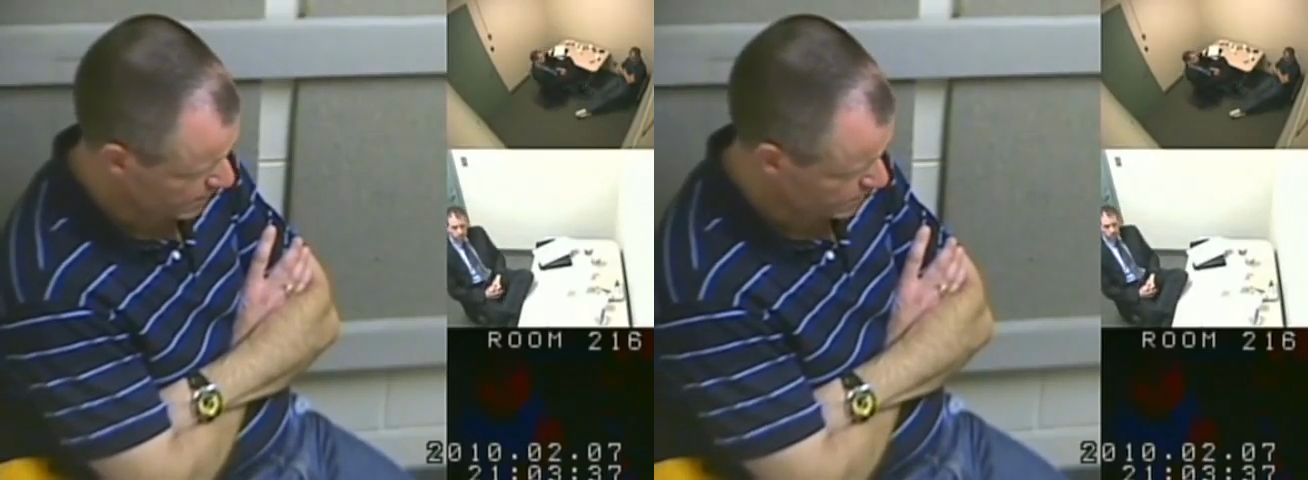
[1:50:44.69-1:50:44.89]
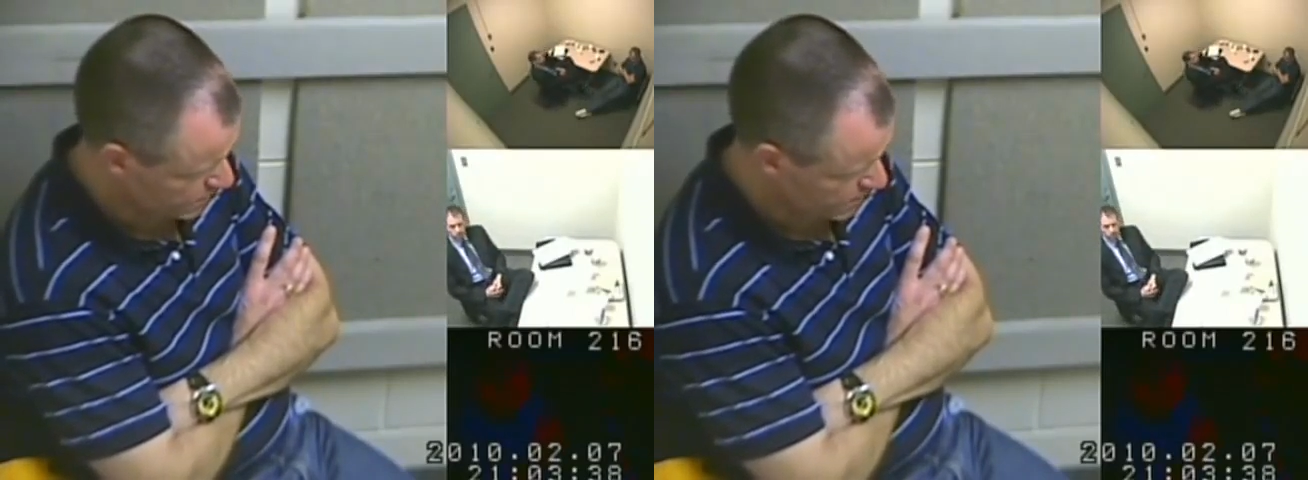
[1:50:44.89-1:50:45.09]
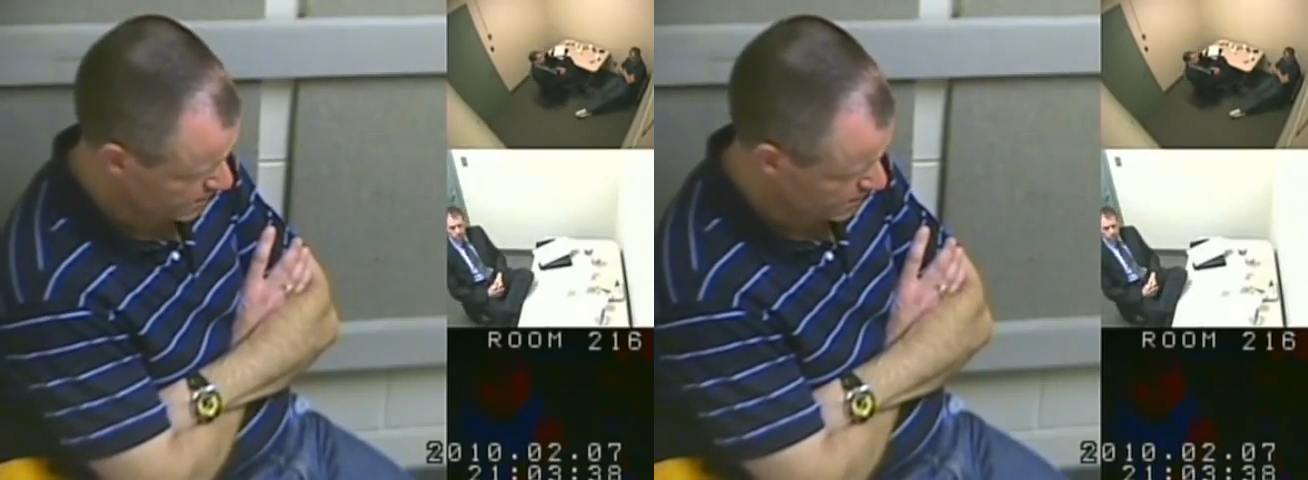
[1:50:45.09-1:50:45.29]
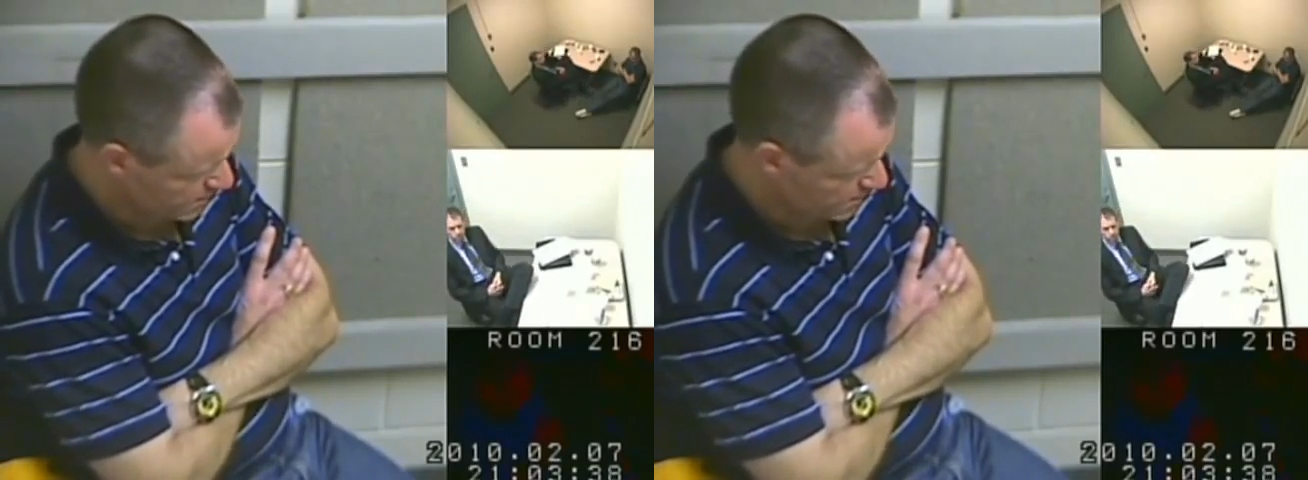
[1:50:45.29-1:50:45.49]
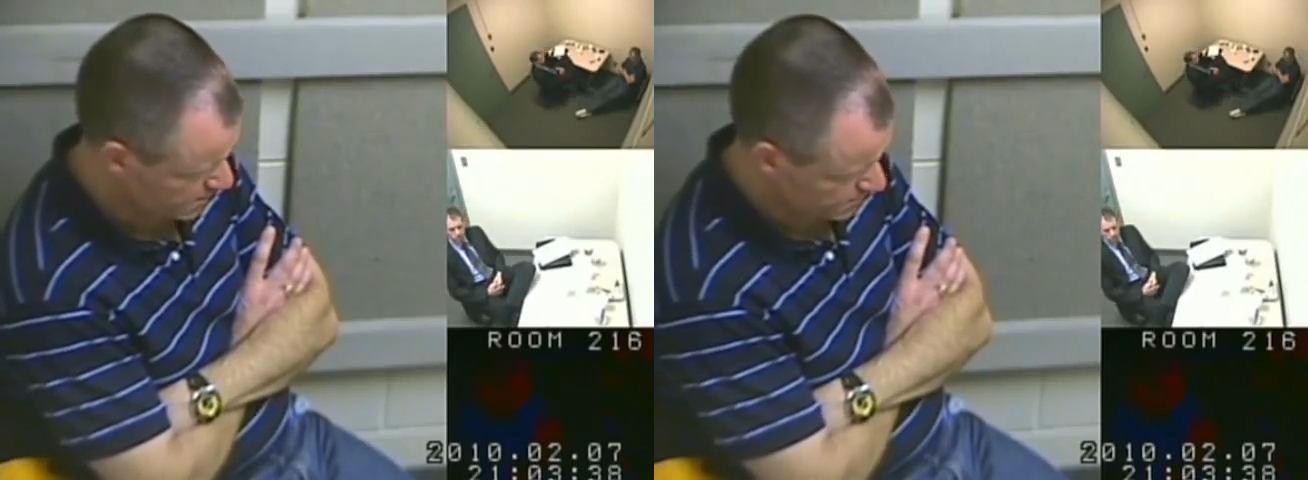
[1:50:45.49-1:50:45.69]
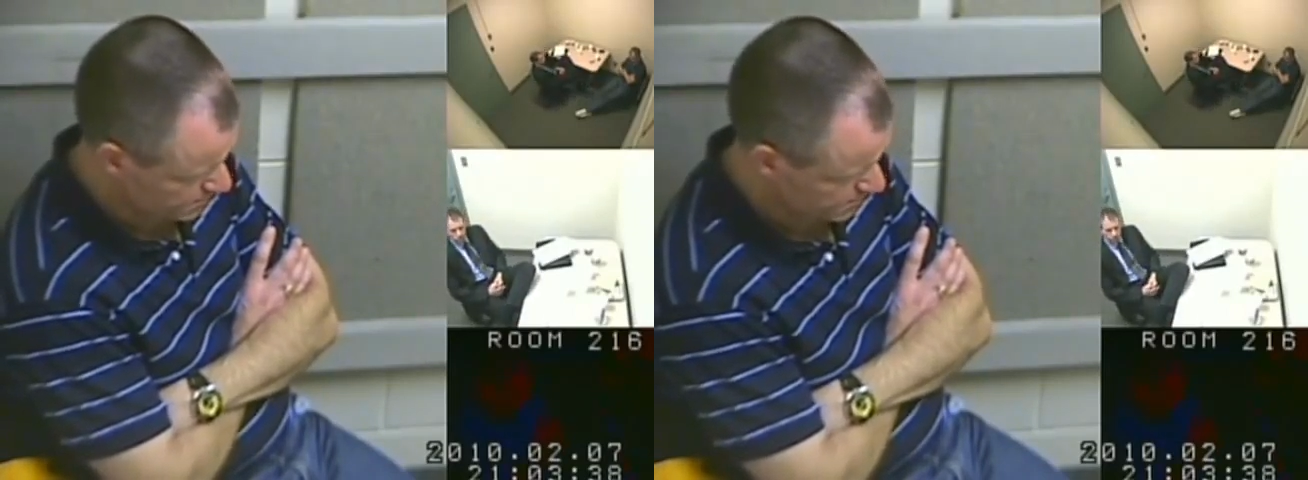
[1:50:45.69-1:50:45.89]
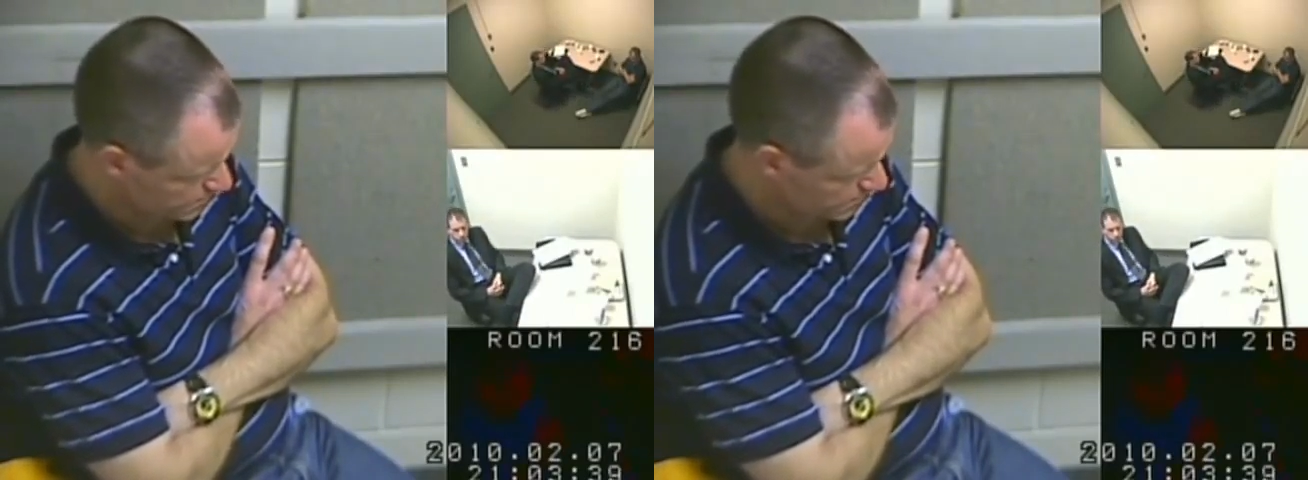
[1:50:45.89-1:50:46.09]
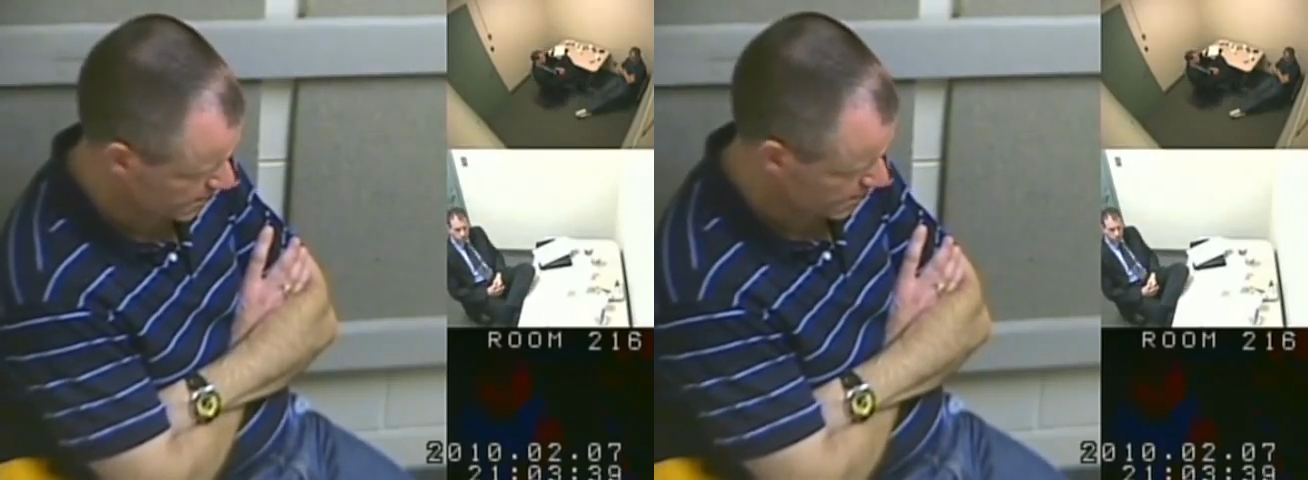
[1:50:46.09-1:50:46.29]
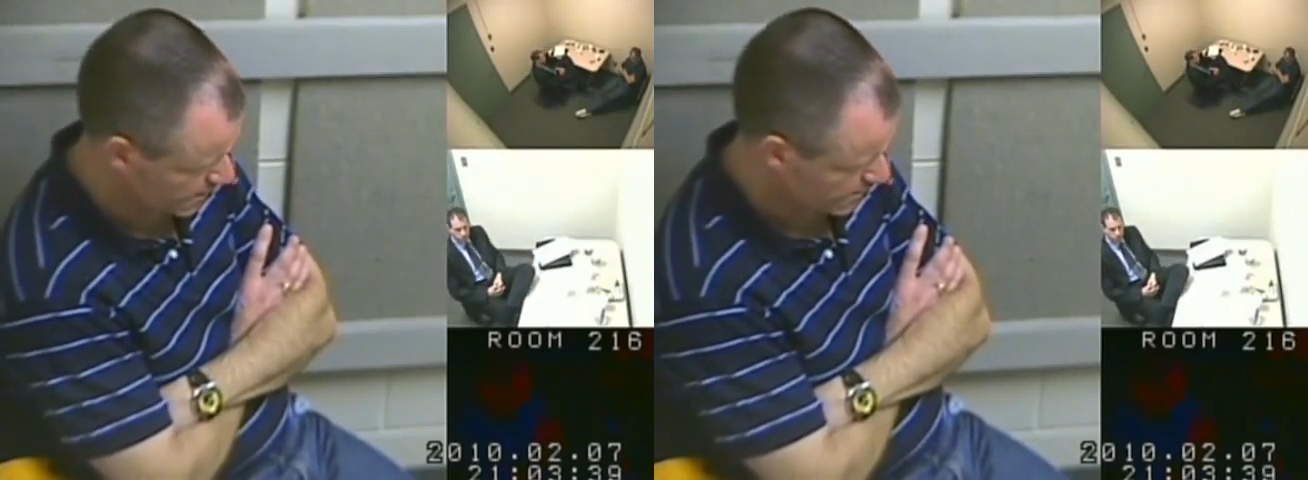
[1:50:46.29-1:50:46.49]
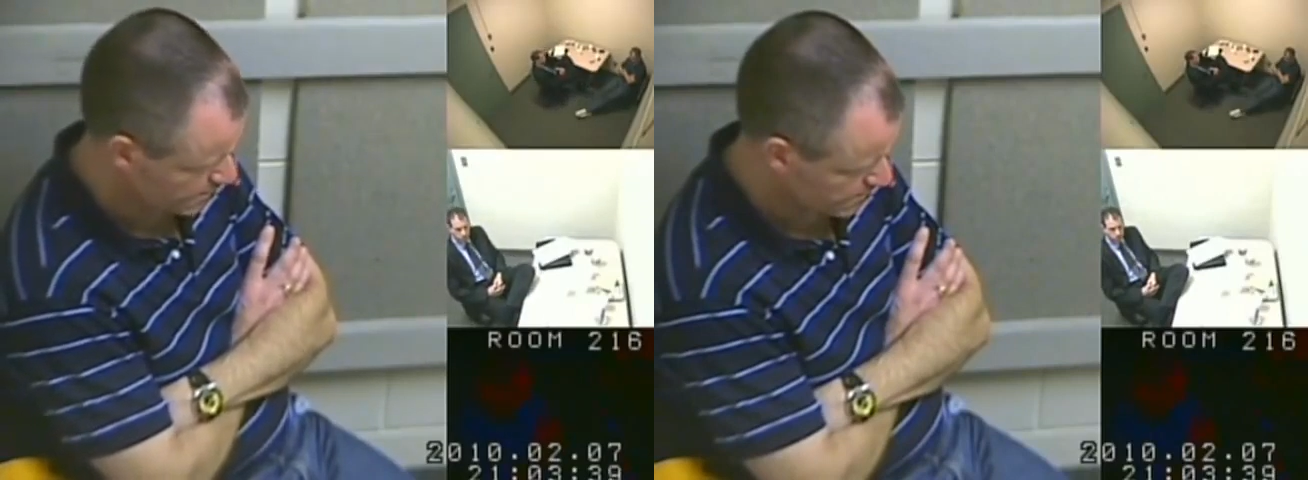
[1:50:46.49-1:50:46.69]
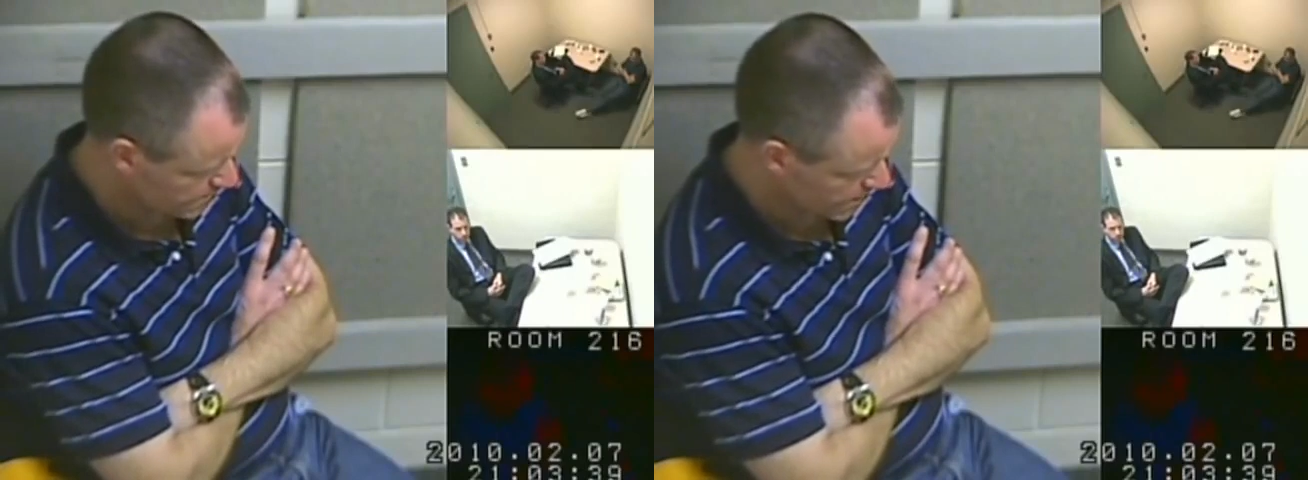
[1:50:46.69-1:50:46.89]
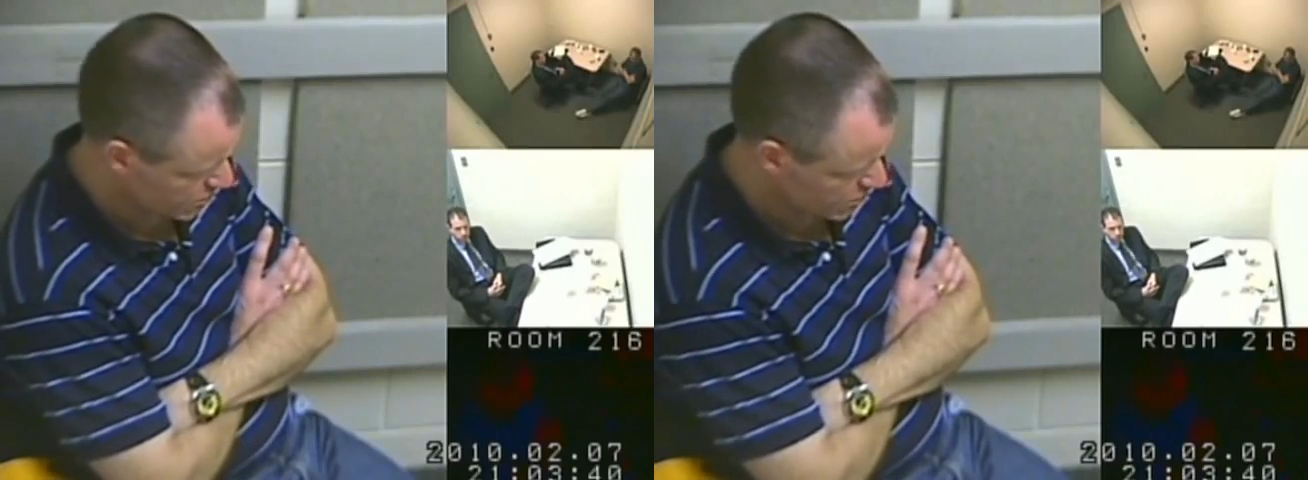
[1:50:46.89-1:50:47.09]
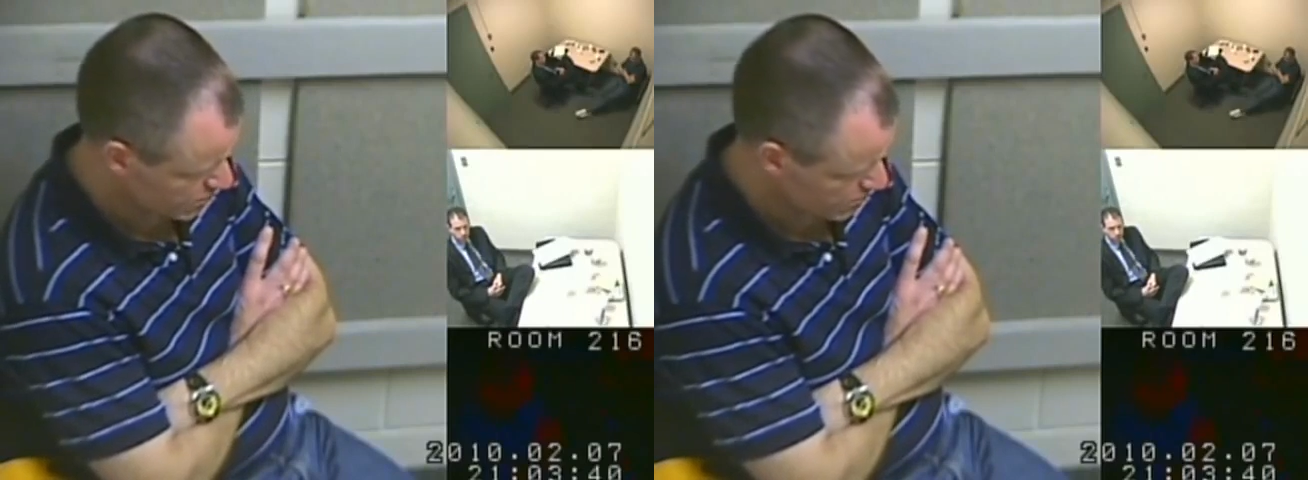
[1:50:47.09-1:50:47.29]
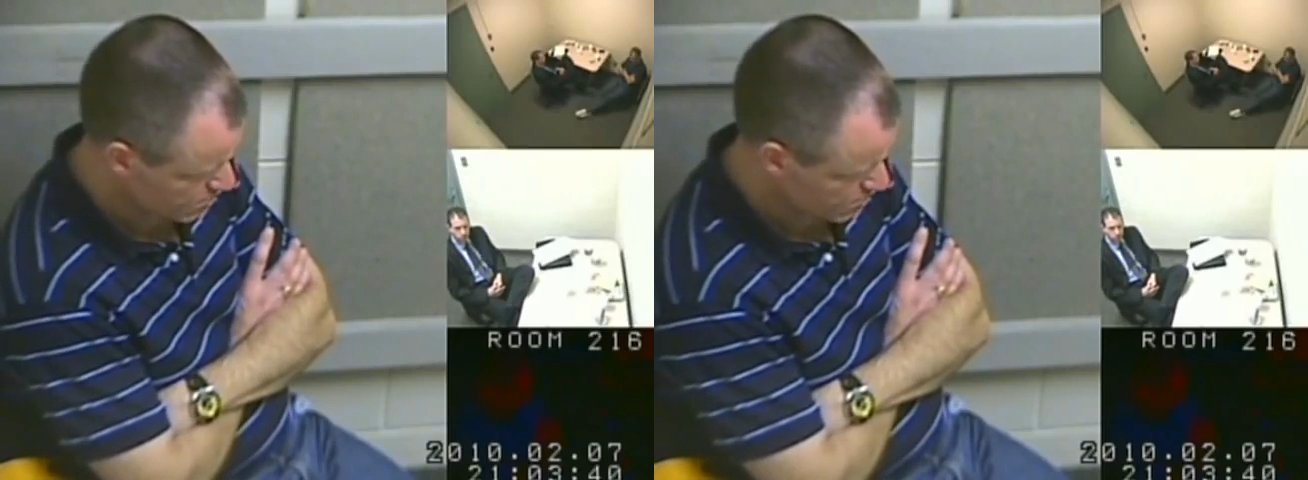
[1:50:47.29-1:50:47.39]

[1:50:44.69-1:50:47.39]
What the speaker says: It was midnight-ish.